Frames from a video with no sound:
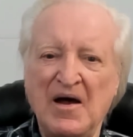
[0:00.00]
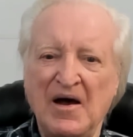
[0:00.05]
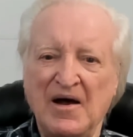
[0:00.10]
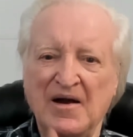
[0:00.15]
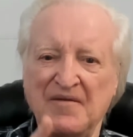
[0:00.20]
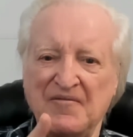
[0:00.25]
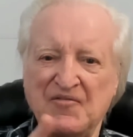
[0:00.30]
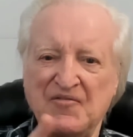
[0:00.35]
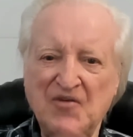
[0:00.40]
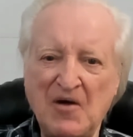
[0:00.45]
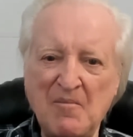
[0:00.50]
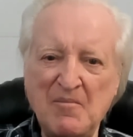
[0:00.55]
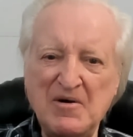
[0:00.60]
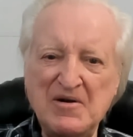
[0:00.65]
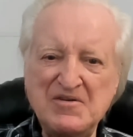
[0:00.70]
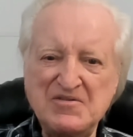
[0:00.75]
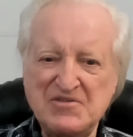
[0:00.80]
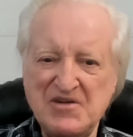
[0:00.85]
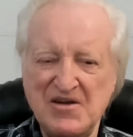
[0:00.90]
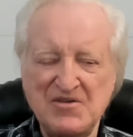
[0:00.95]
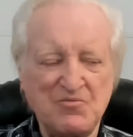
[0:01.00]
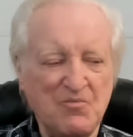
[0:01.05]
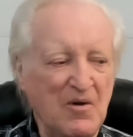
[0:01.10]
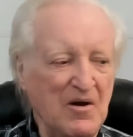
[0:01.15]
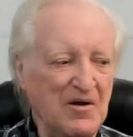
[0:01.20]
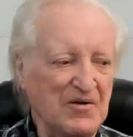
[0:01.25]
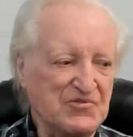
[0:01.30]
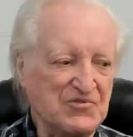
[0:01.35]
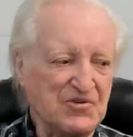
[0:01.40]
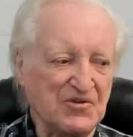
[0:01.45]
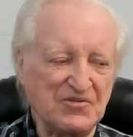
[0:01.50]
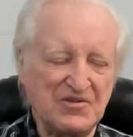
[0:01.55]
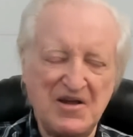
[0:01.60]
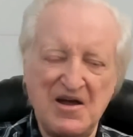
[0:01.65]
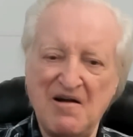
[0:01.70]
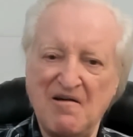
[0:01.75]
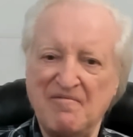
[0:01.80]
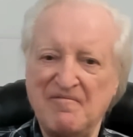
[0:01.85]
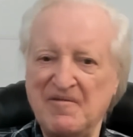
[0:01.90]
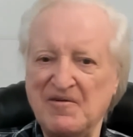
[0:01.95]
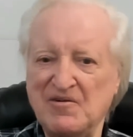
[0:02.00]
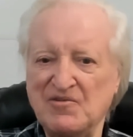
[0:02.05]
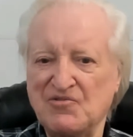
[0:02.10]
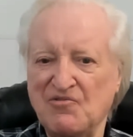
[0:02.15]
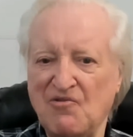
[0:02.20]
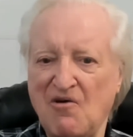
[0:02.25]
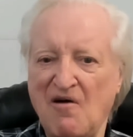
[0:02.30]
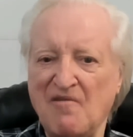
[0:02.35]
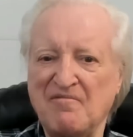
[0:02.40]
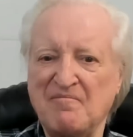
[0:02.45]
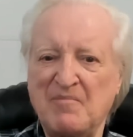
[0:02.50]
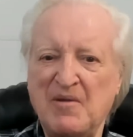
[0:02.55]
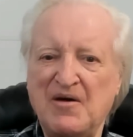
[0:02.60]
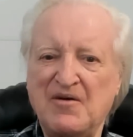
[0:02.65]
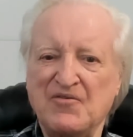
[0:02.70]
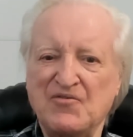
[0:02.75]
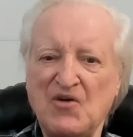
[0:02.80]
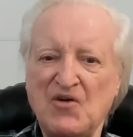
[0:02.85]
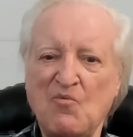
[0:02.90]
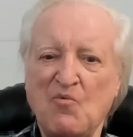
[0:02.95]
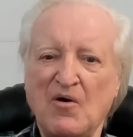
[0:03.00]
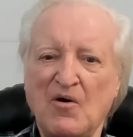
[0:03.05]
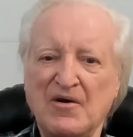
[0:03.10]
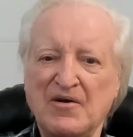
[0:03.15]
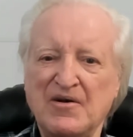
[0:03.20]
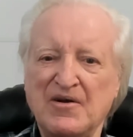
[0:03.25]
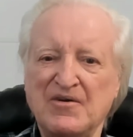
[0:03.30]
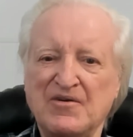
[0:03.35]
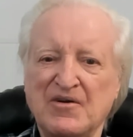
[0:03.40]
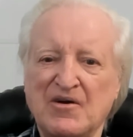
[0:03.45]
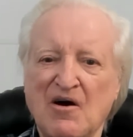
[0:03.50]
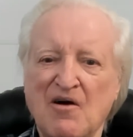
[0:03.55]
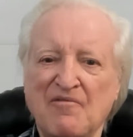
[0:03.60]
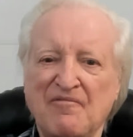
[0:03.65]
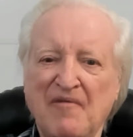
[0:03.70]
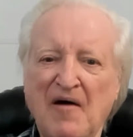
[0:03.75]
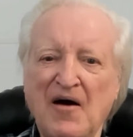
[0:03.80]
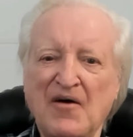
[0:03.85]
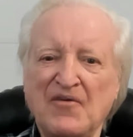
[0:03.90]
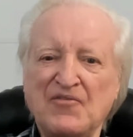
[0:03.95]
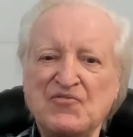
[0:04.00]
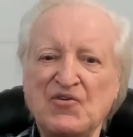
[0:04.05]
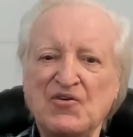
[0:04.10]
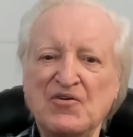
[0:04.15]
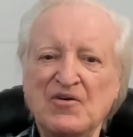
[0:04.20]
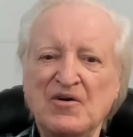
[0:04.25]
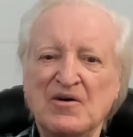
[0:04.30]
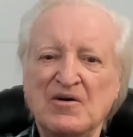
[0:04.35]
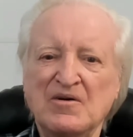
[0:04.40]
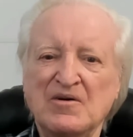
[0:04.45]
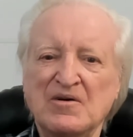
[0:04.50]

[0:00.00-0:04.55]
And if somebody says, well, I took the air filter off because I wanted it to go faster,